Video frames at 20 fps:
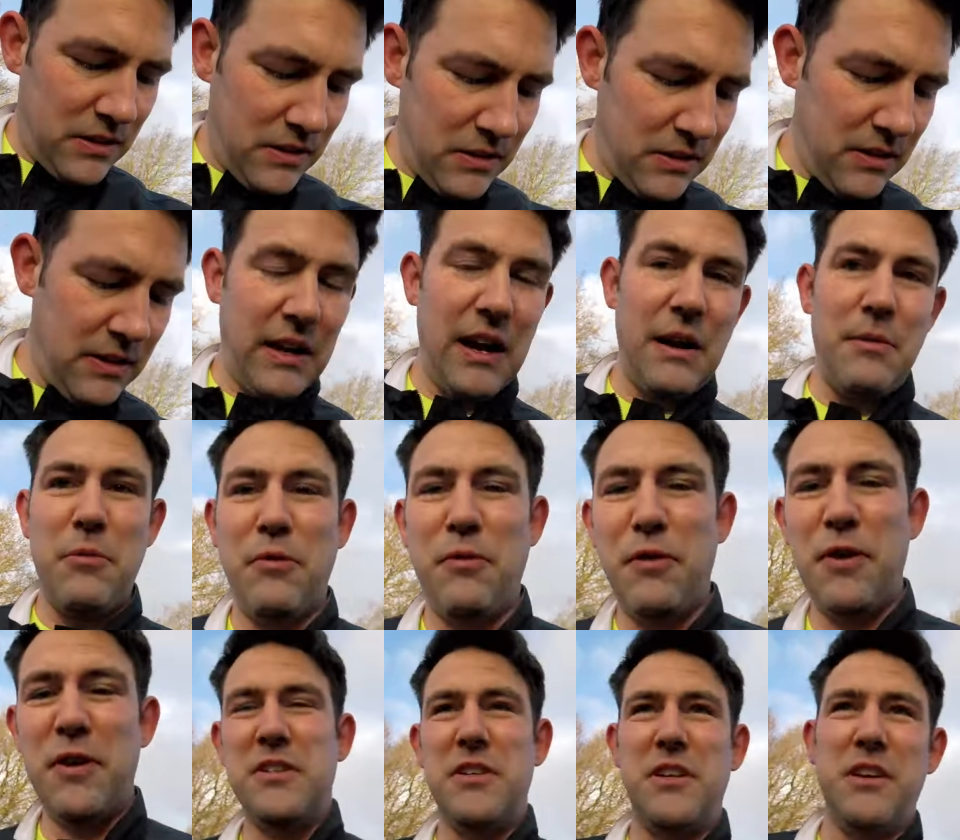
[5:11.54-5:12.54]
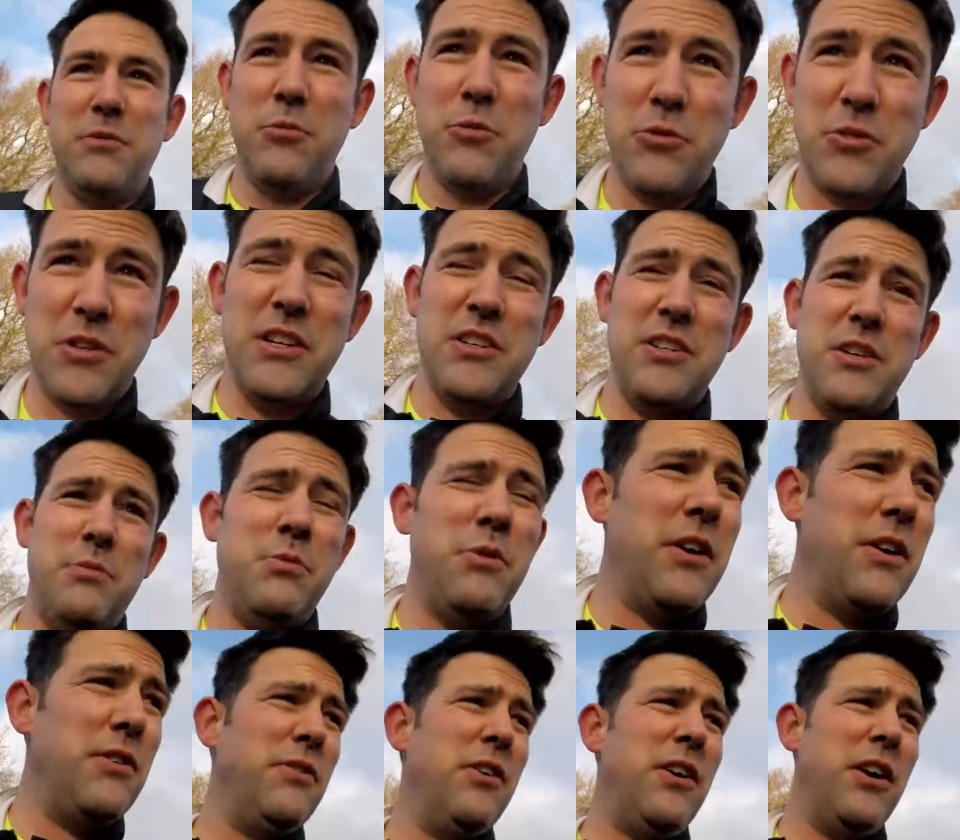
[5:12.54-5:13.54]
Okay, my first kilometre was actually
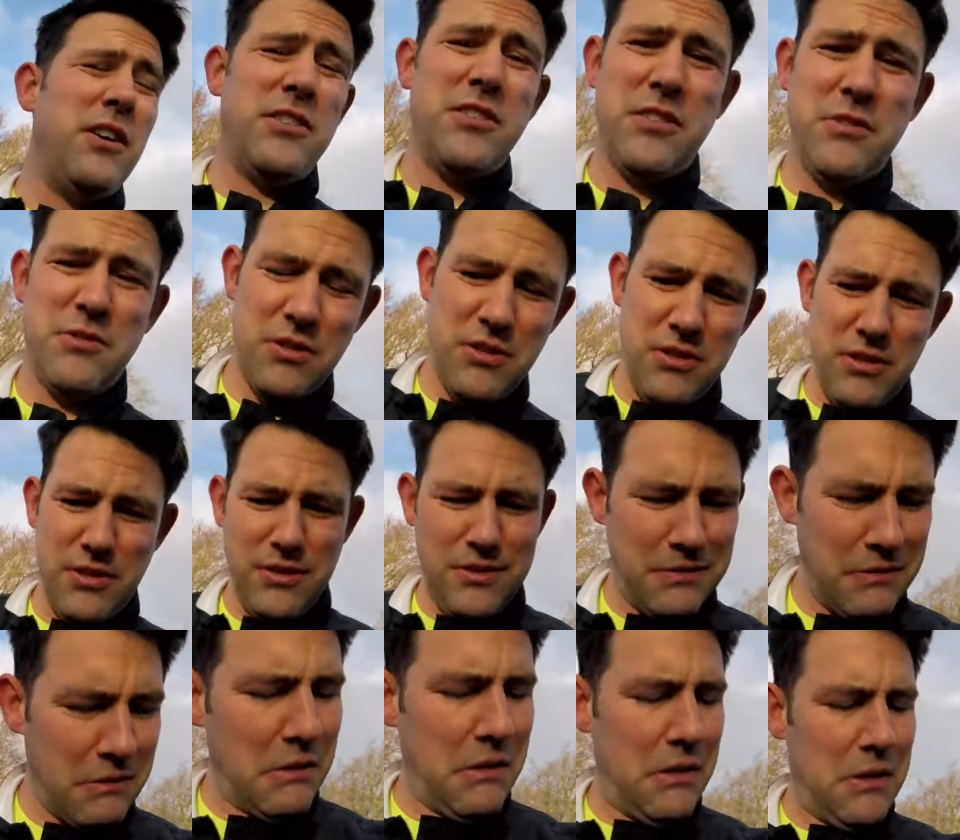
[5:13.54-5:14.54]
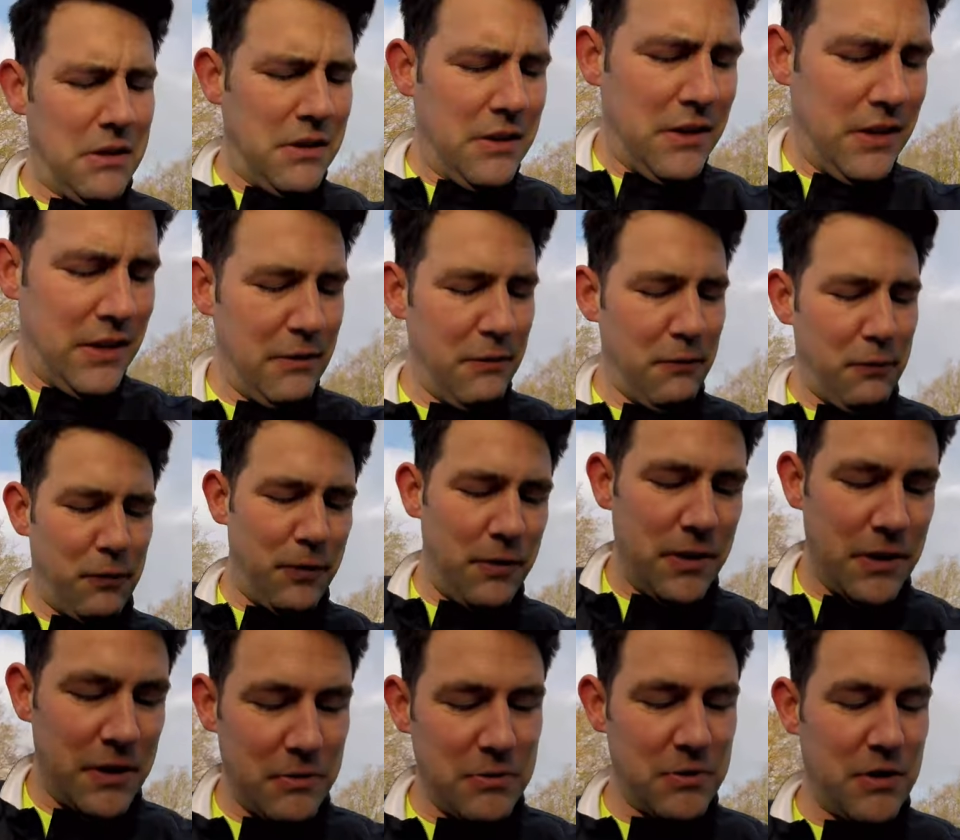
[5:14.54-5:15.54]
pretty fast. I didn't feel
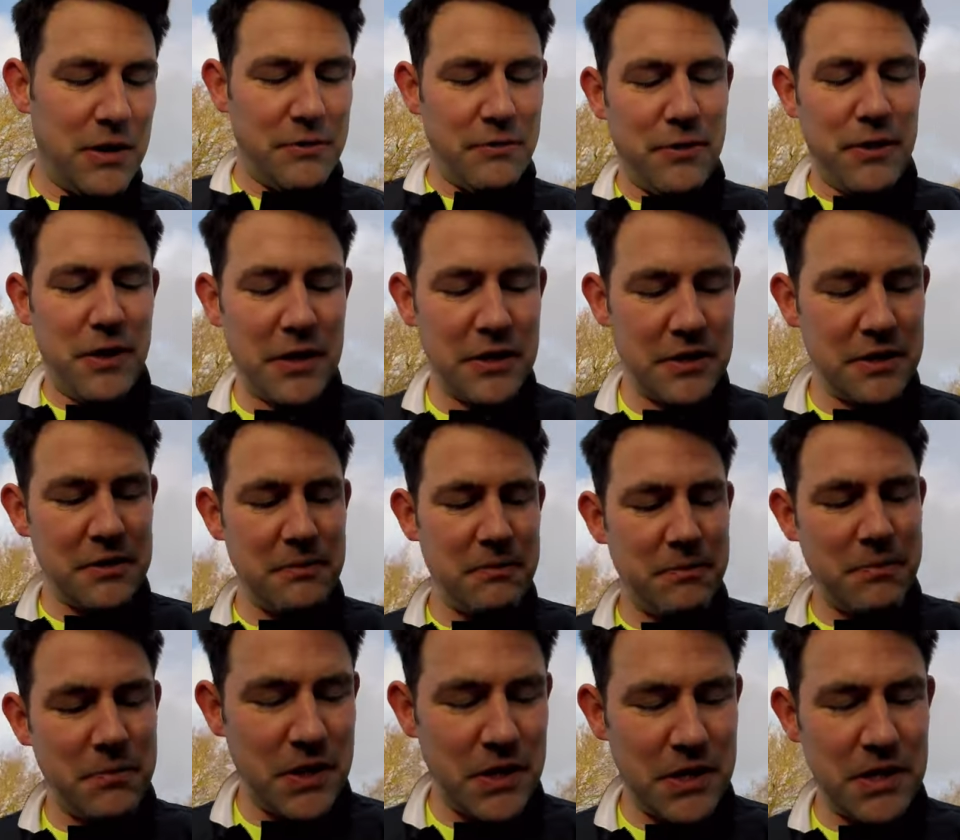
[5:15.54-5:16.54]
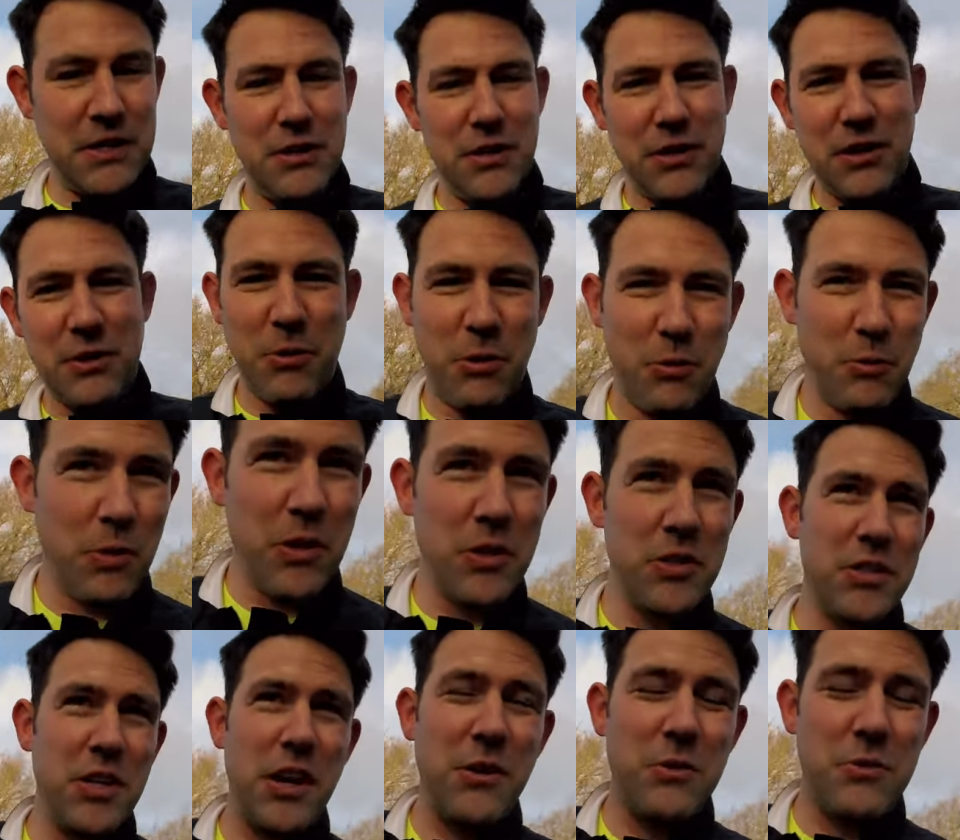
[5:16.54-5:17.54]
like I was going fast. I didn't look at my watch
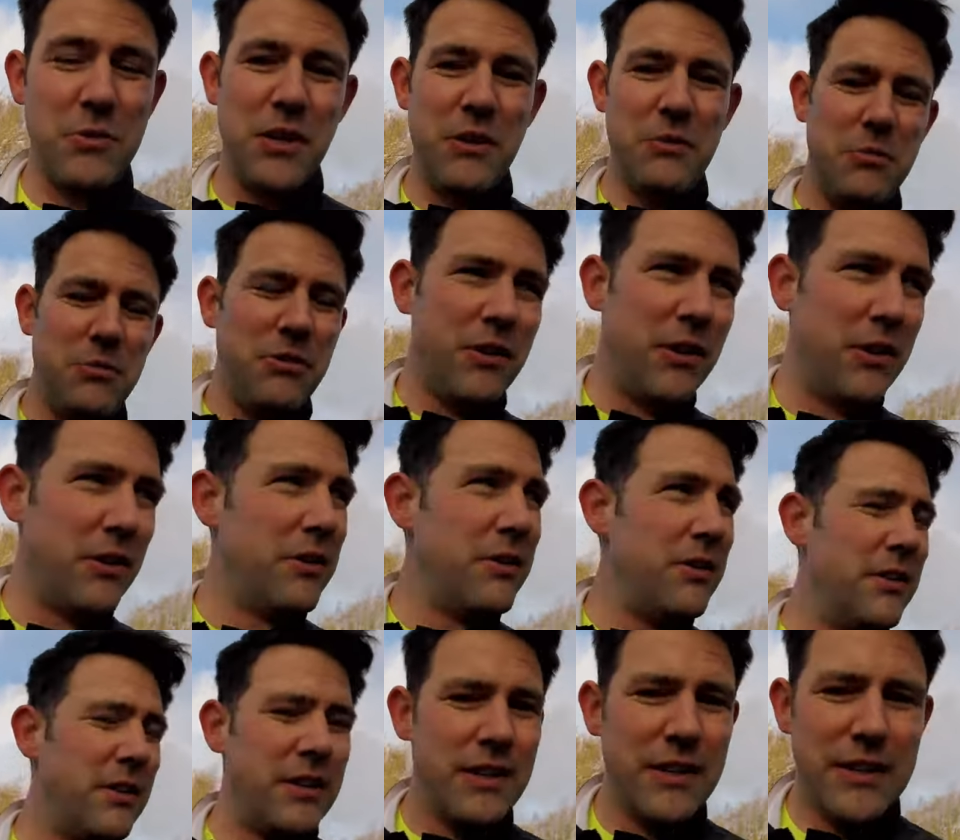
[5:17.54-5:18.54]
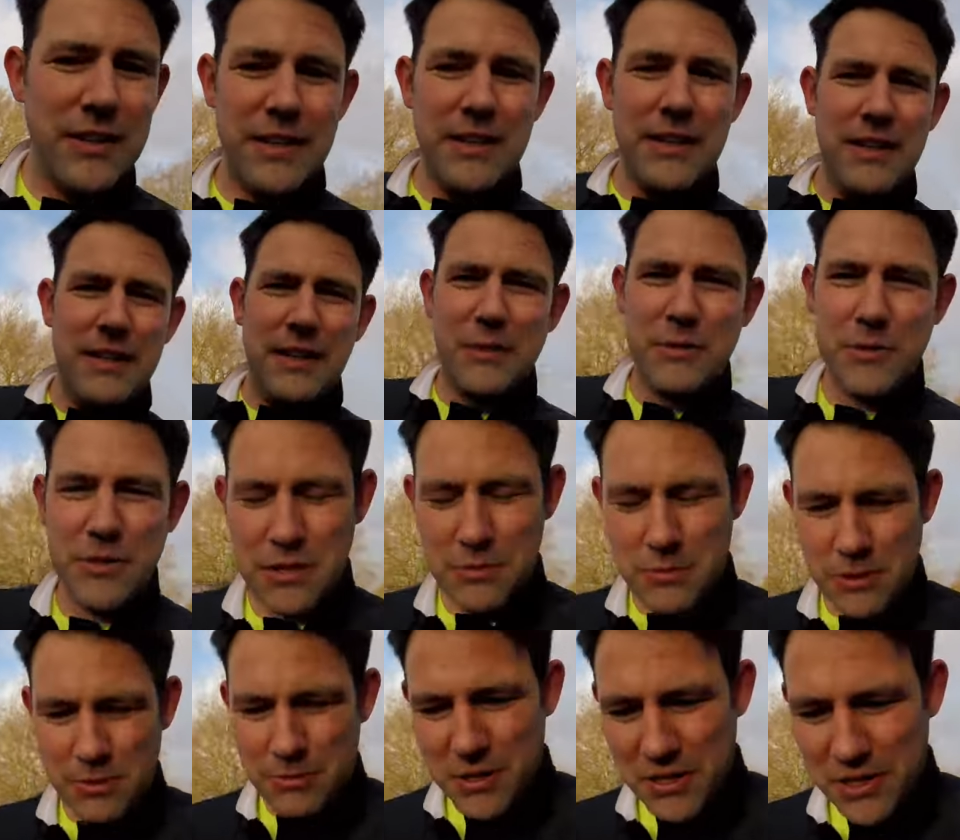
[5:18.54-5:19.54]
the whole time through. That was going to
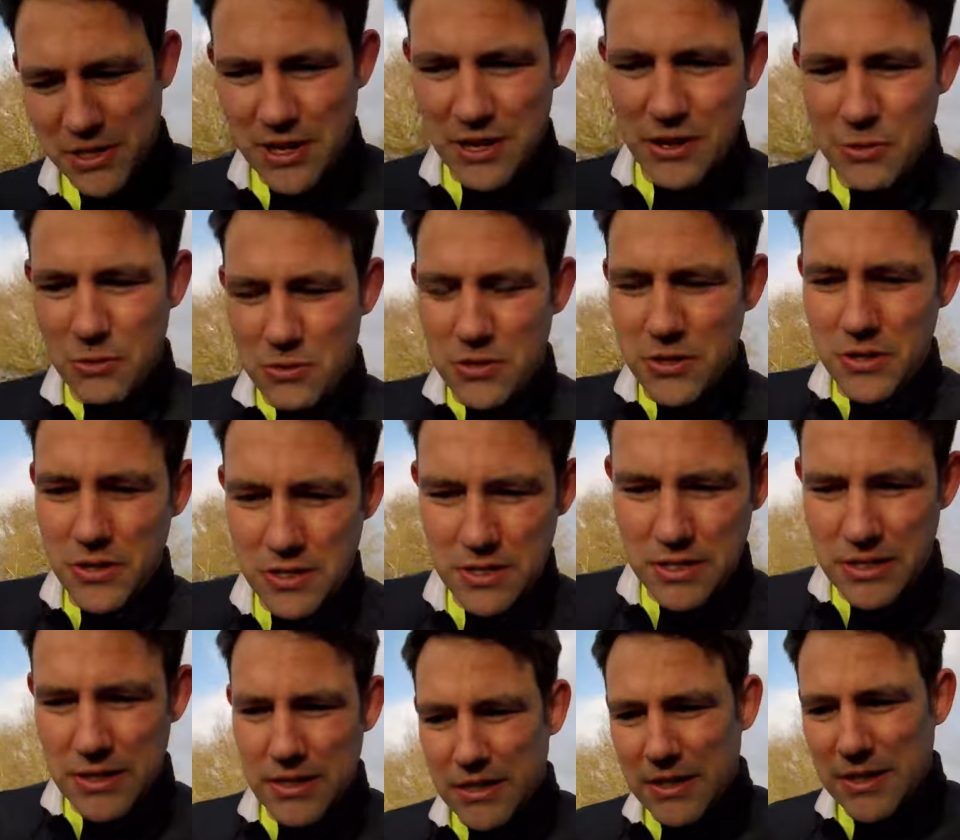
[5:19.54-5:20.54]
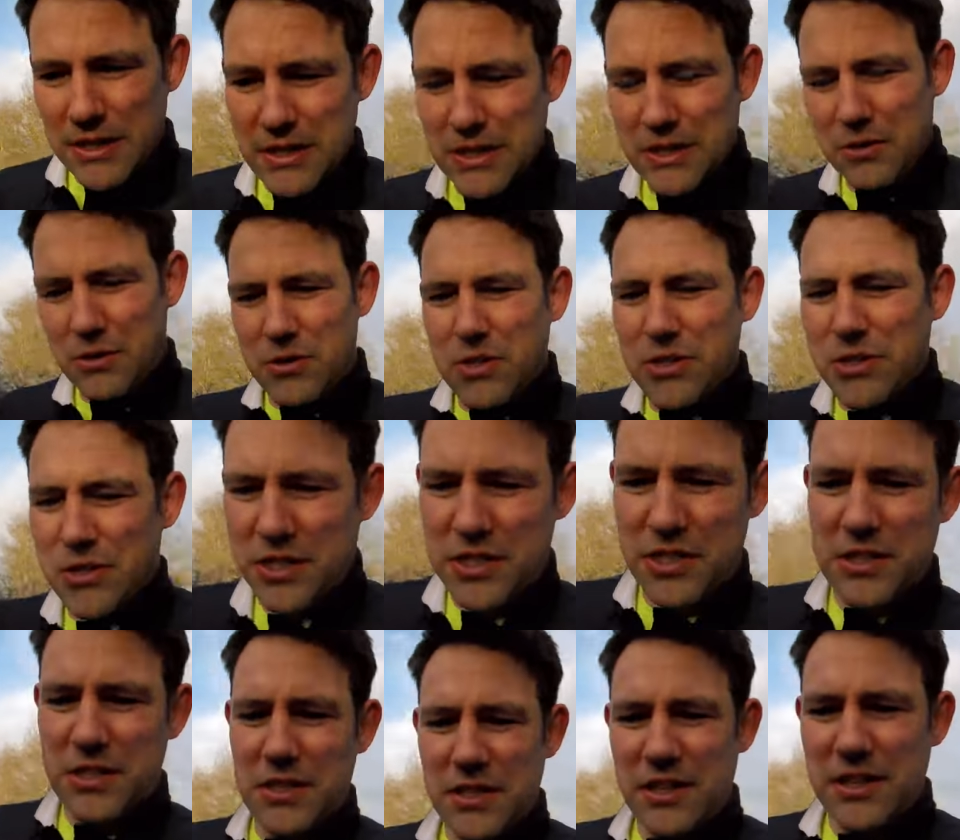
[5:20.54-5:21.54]
be my goal, was to
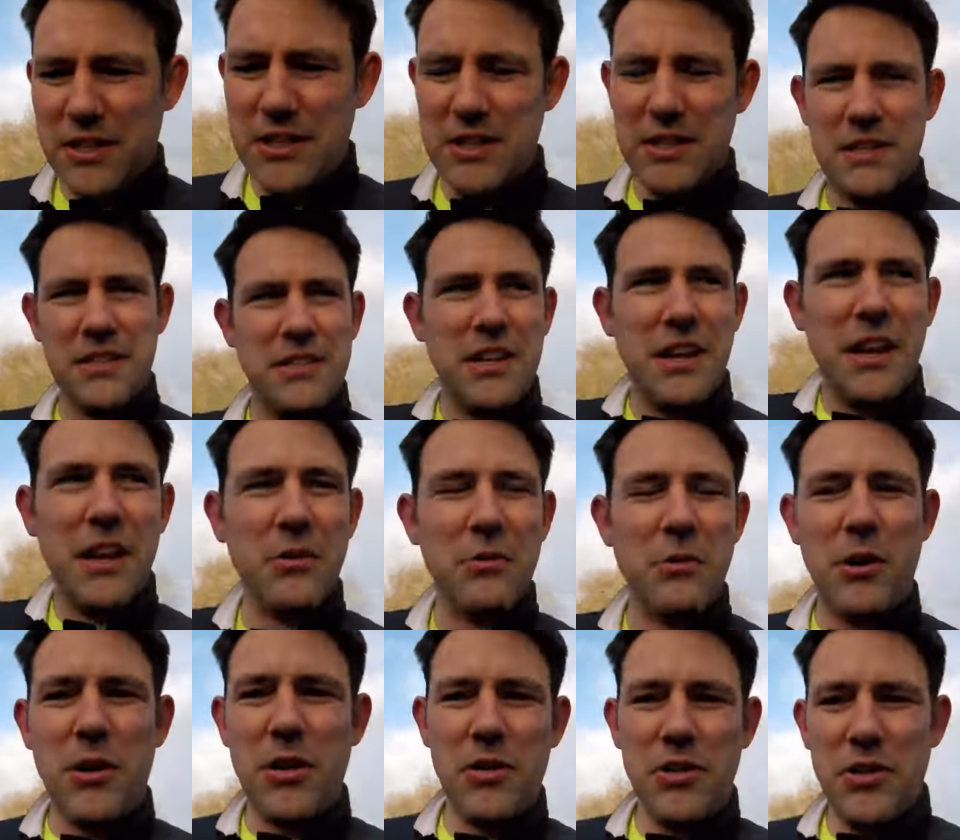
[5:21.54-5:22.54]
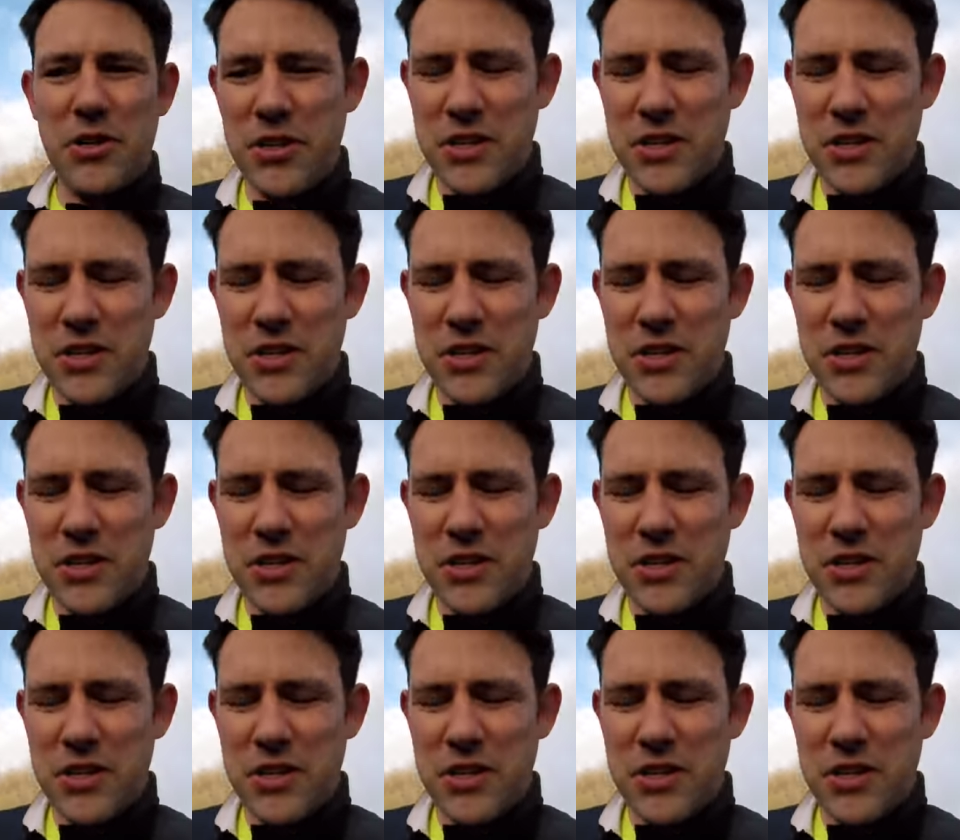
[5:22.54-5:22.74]
just start the watch